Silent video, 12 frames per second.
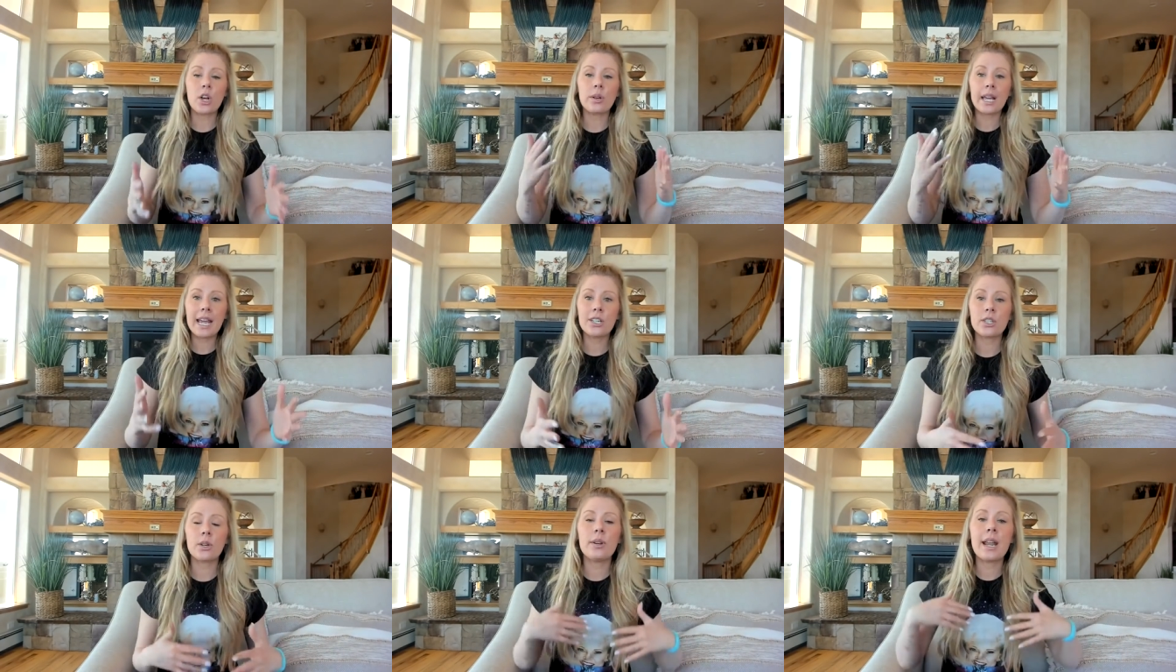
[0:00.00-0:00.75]
Okay,
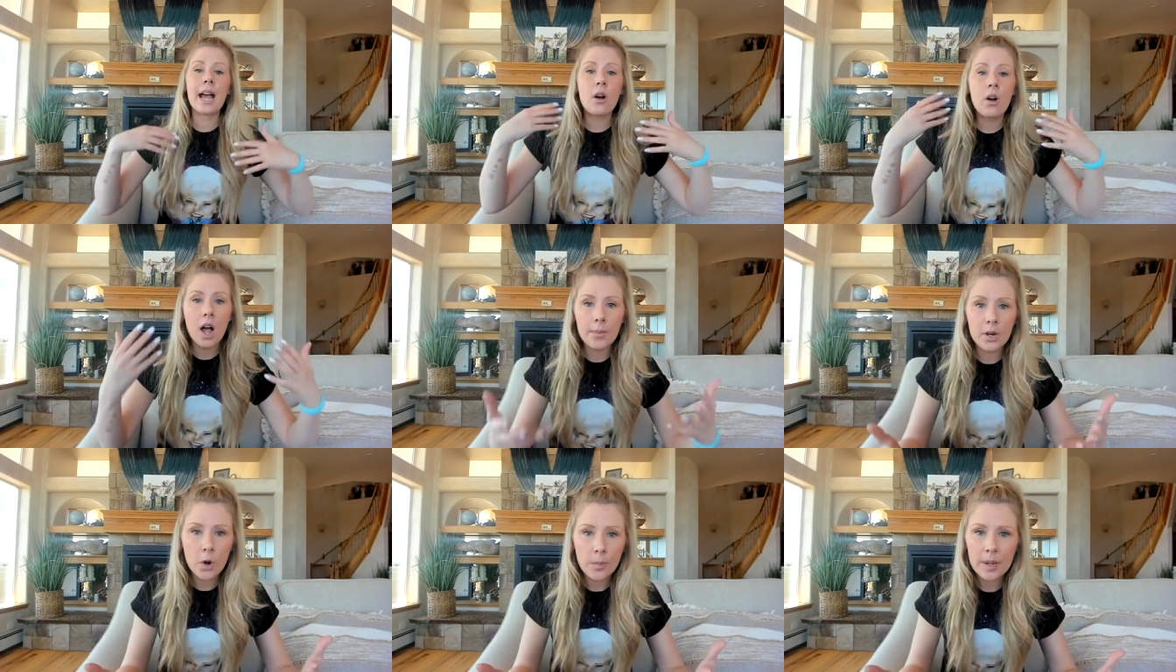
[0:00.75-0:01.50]
so now I'm going
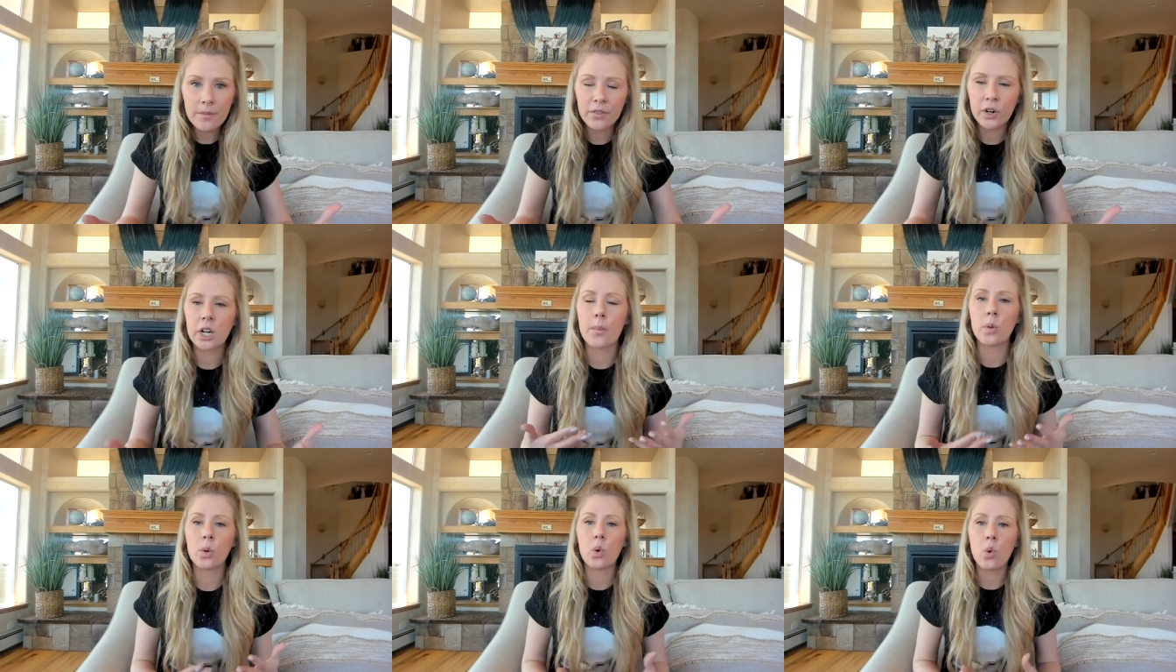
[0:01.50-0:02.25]
to open up for a
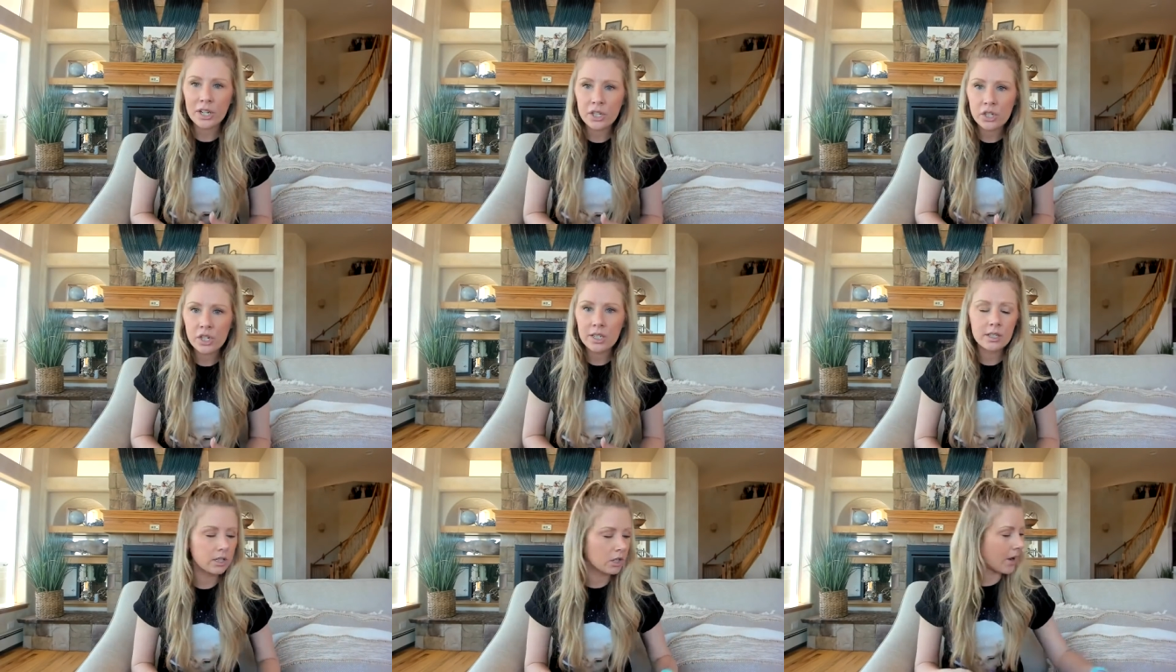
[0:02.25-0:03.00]
couple
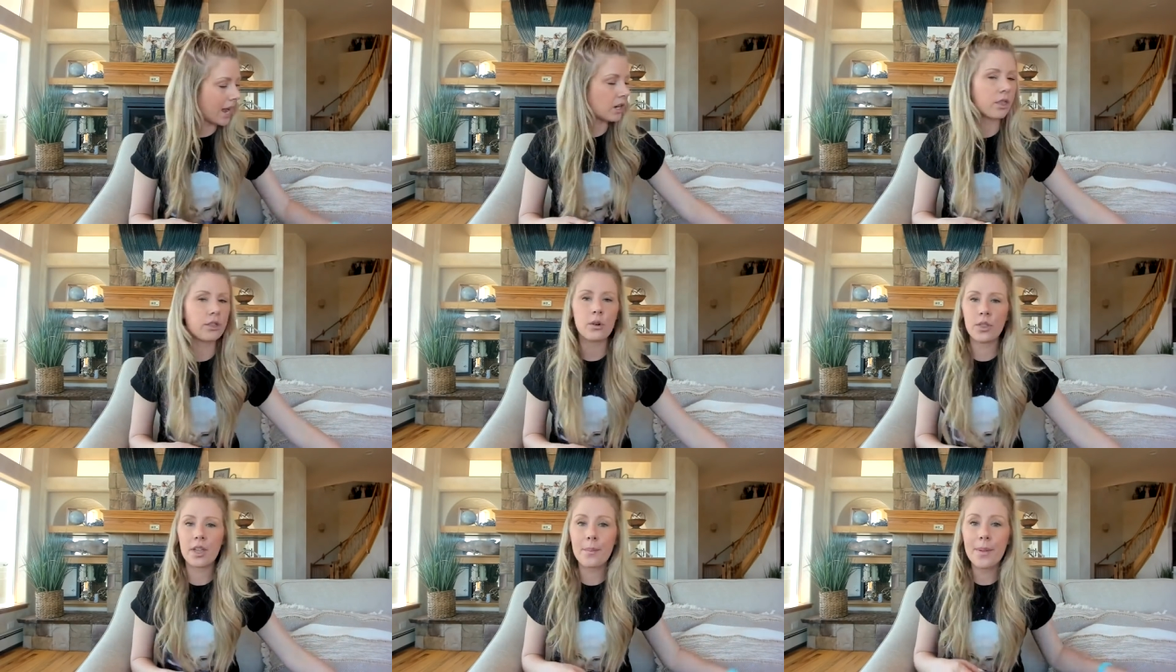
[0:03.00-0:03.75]
questions. Go ahead and throw
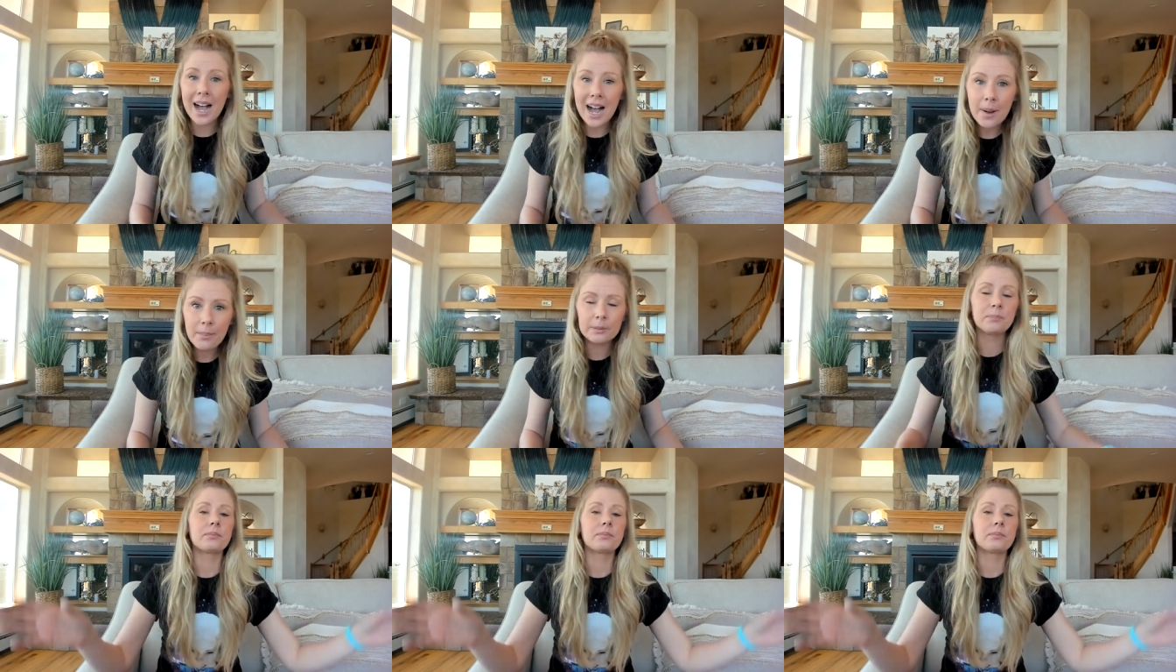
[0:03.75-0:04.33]
them up.